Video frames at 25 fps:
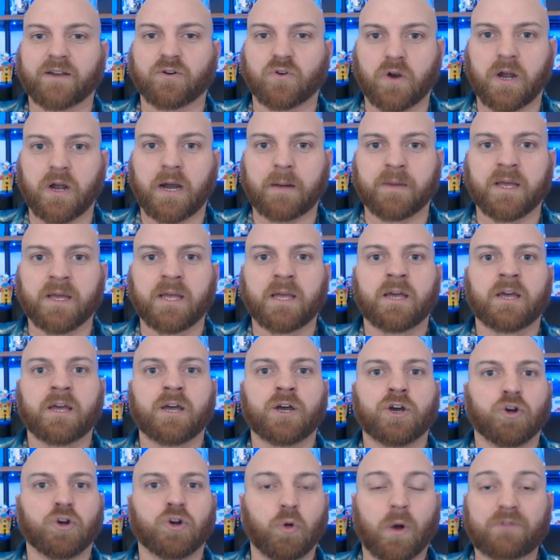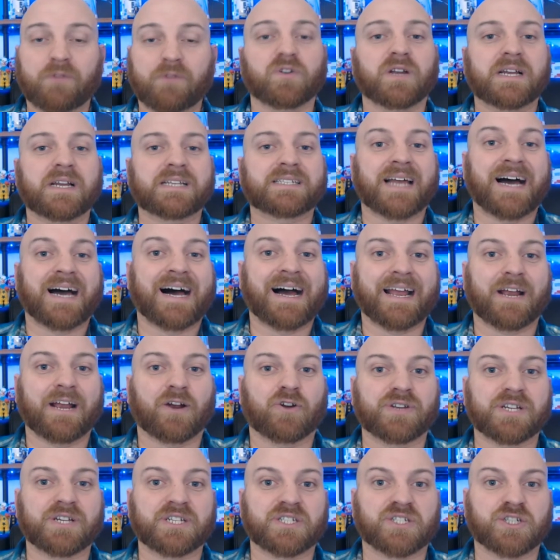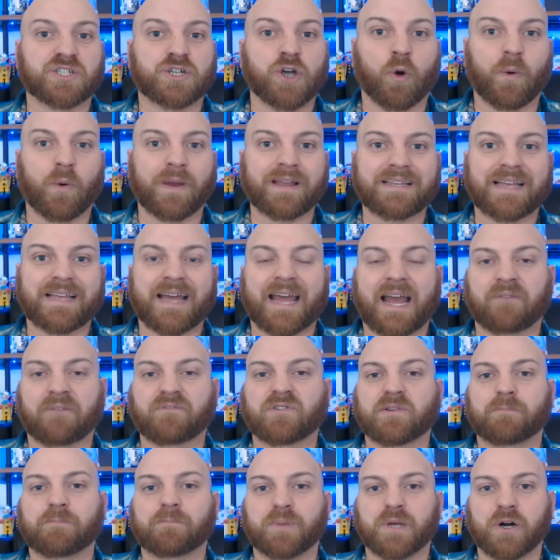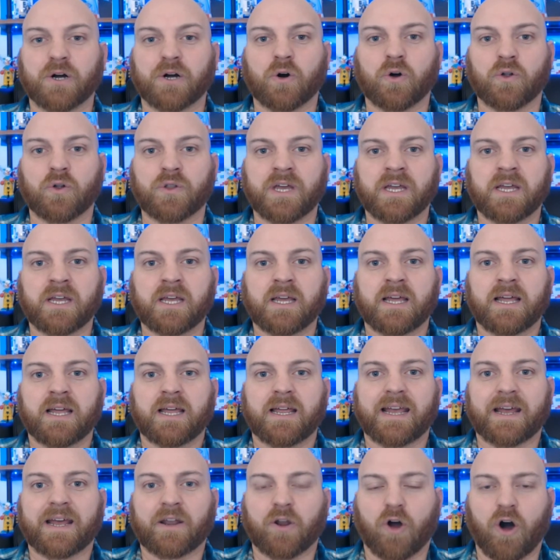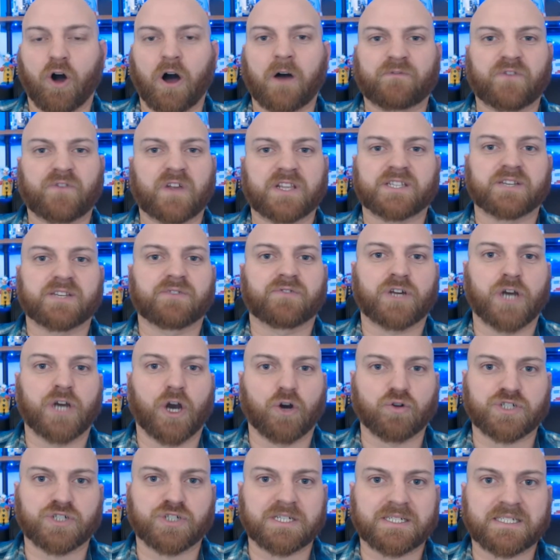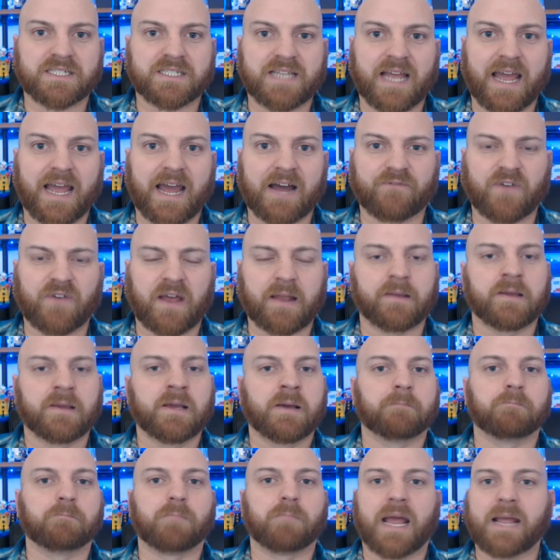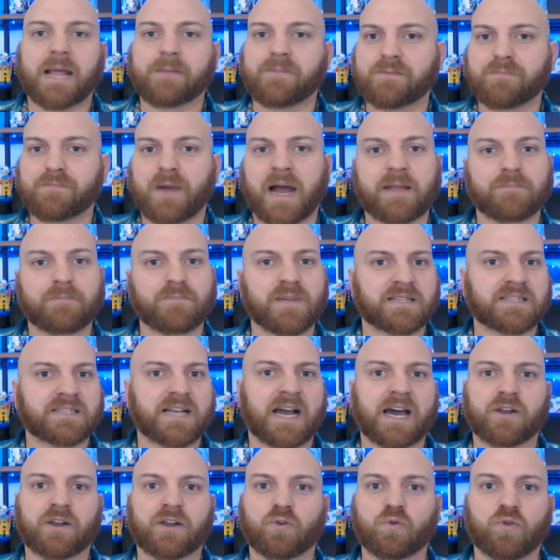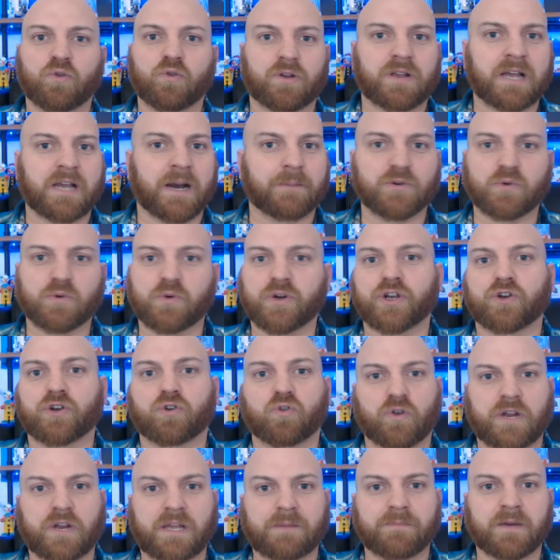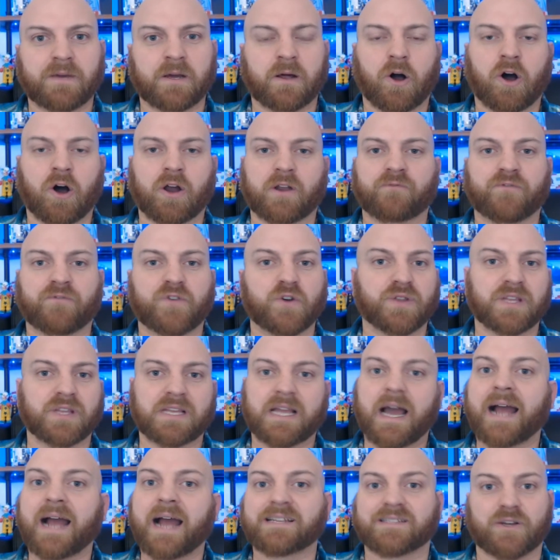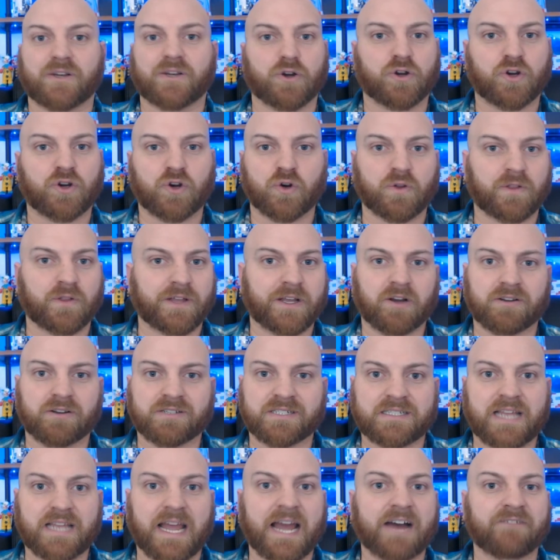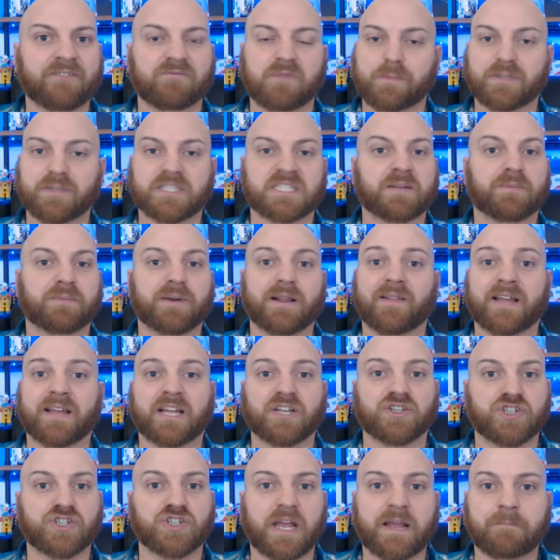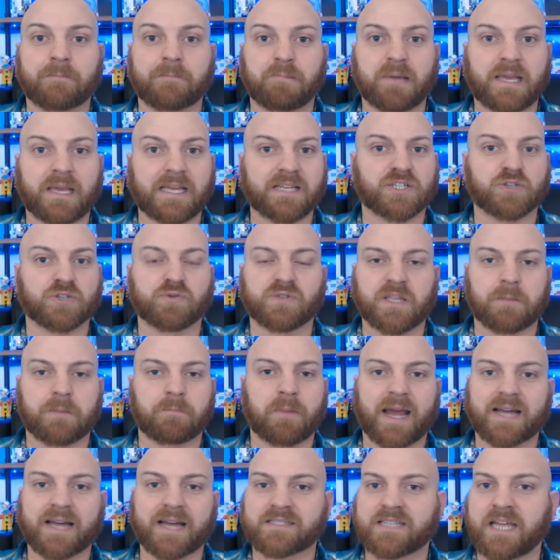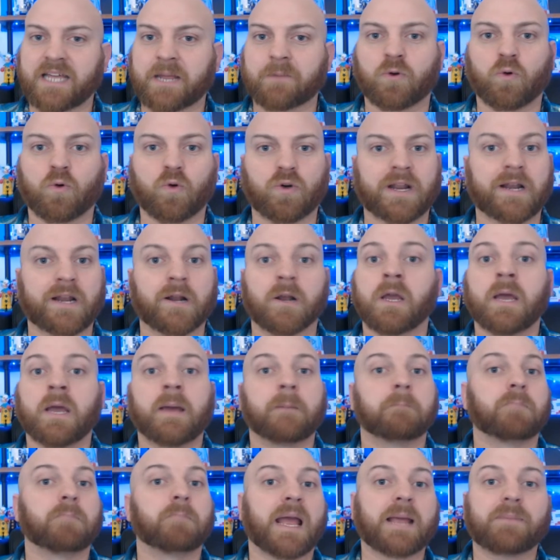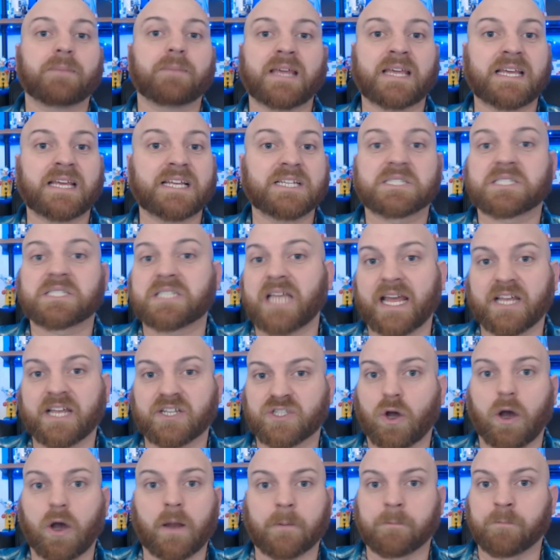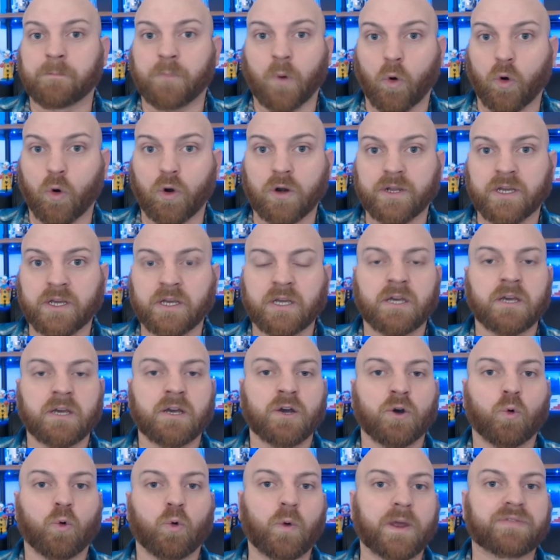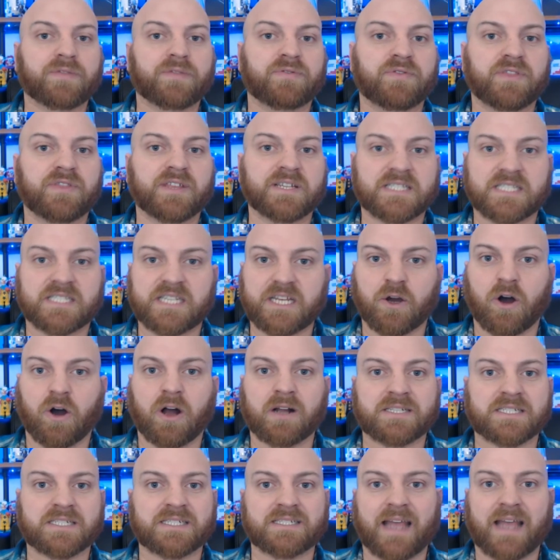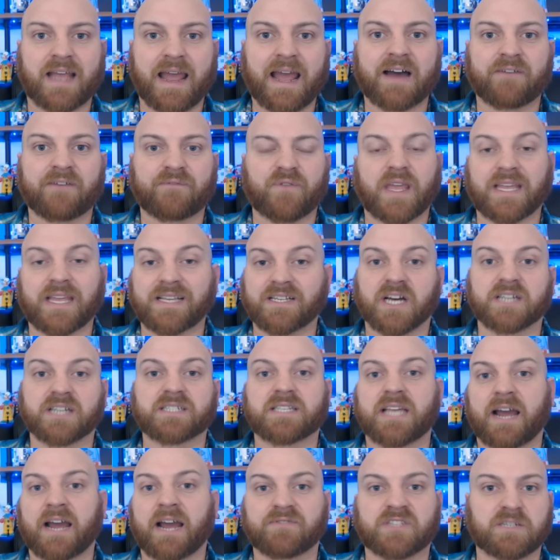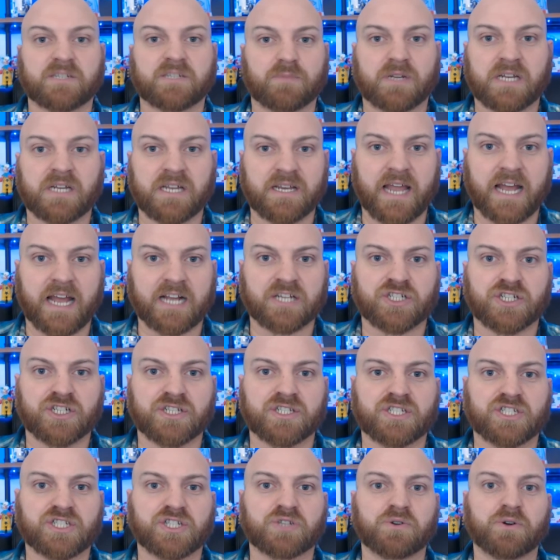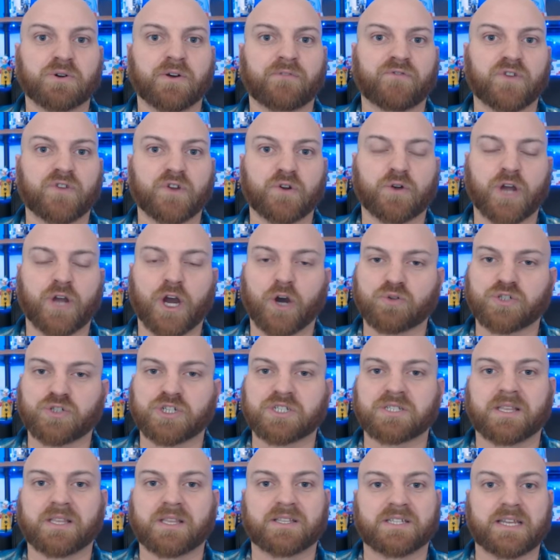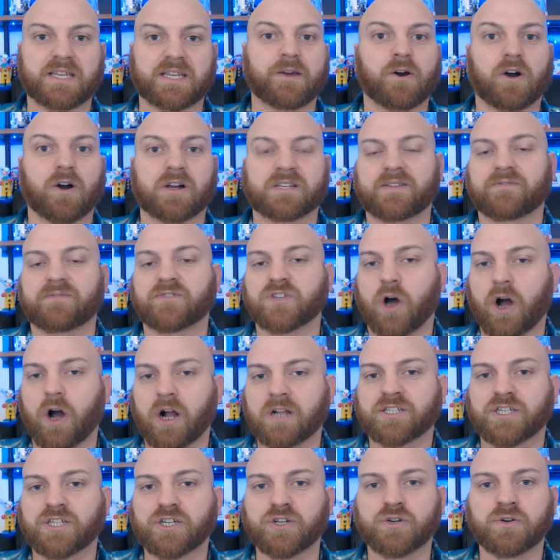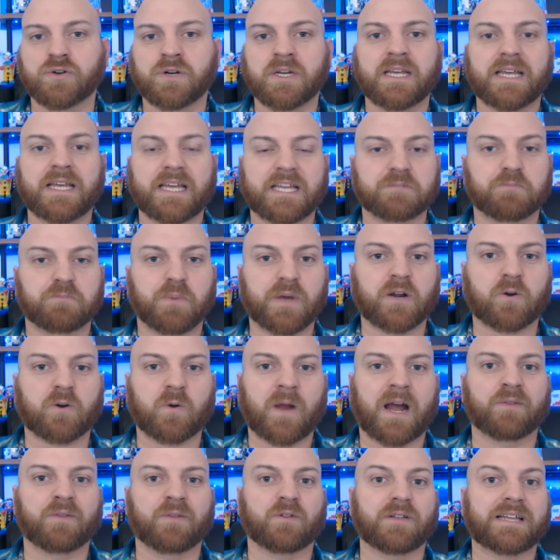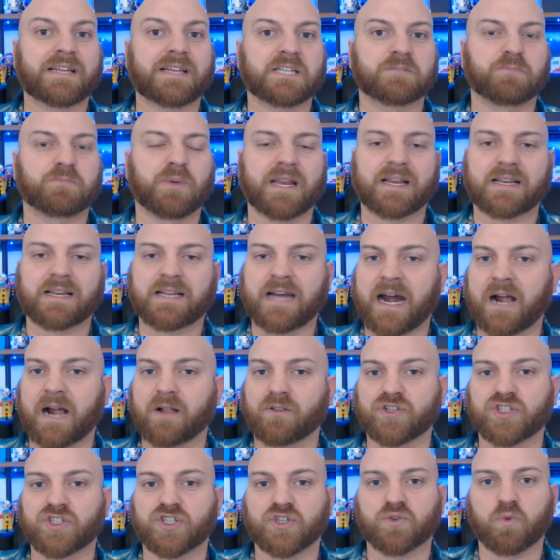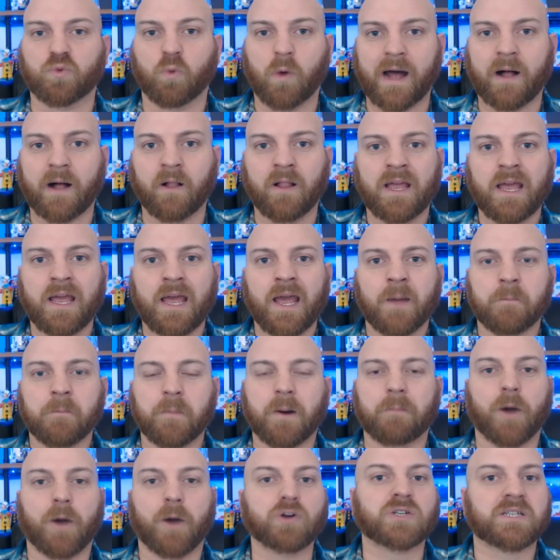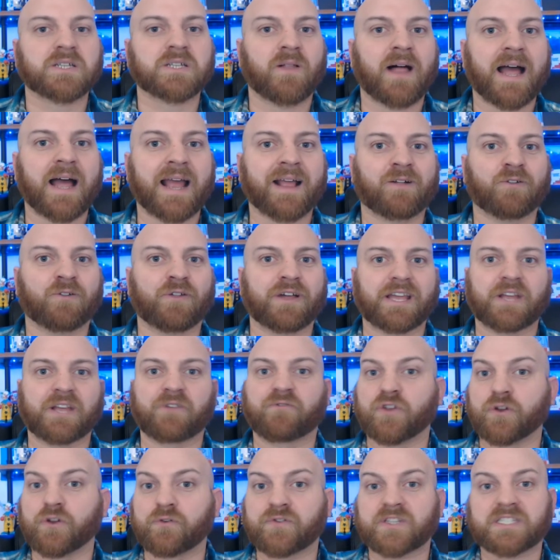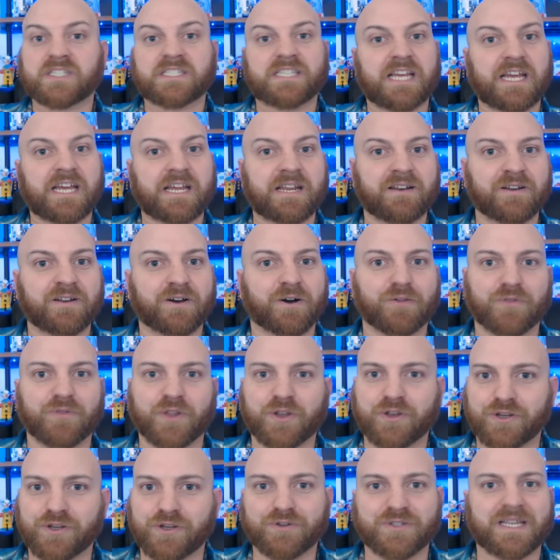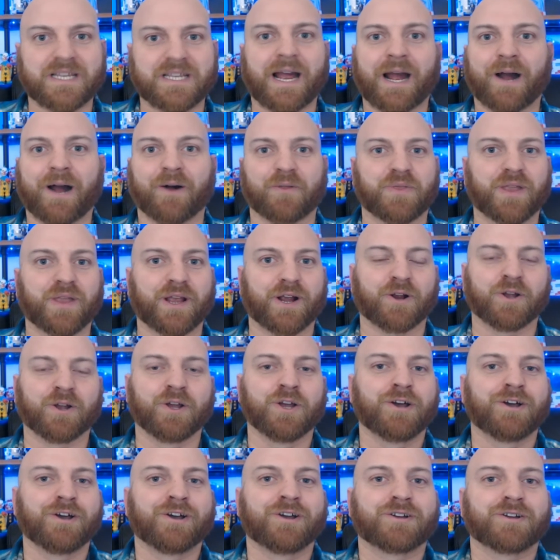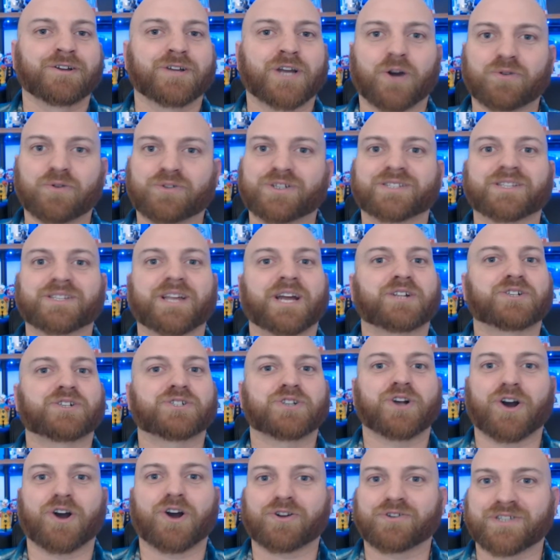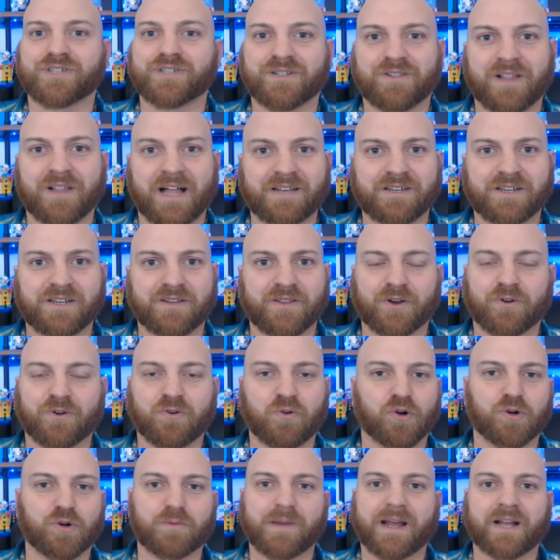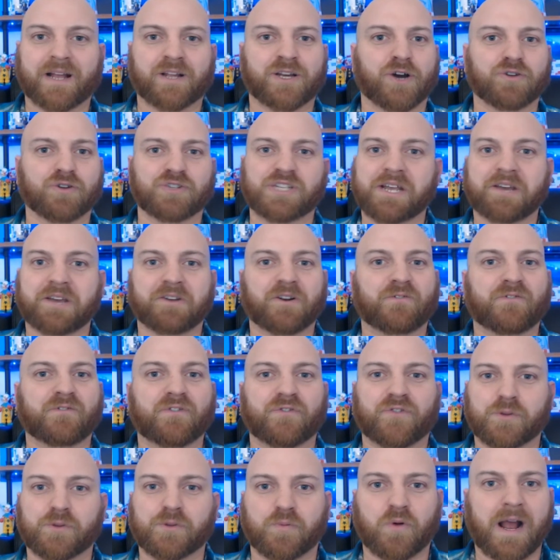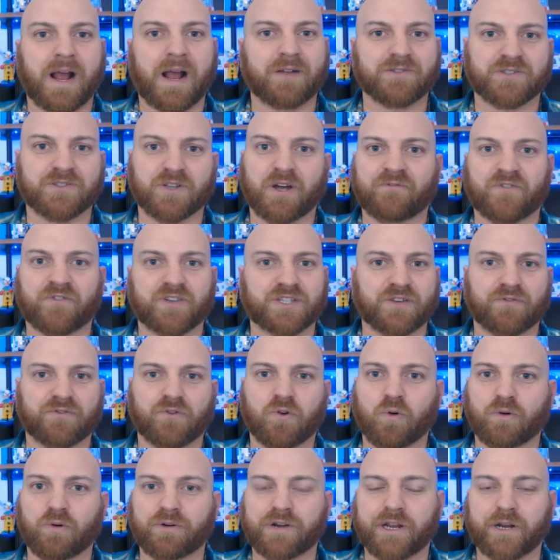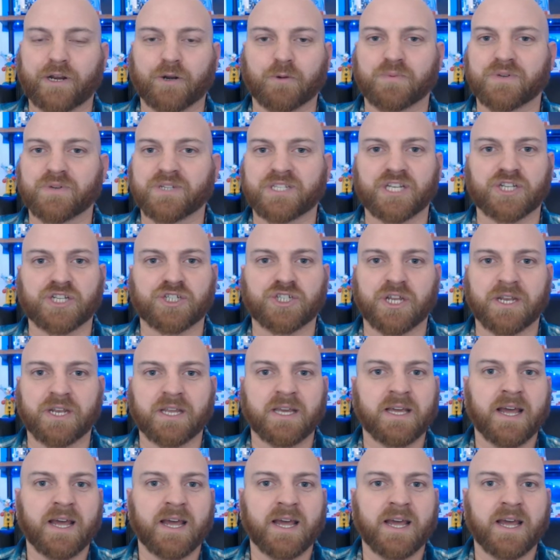Grubb, whoever gets hired is going to have to build an offensive coaching staff. And maybe Mike Macdonald will come to an agreement on a few of the guys that are currently on staff. Maybe somebody like a Jake Peets, who was the pass game coordinator. Maybe he stays on board with the Seahawks staff. He does have some connections to a few coaches that the Seahawks have talked to. He's been around the league. He's been in college as well. But most likely, if you've seen the news out there, coaches like Charles London, their quarterback coach, he interviewed for the Browns offensive coordinator position.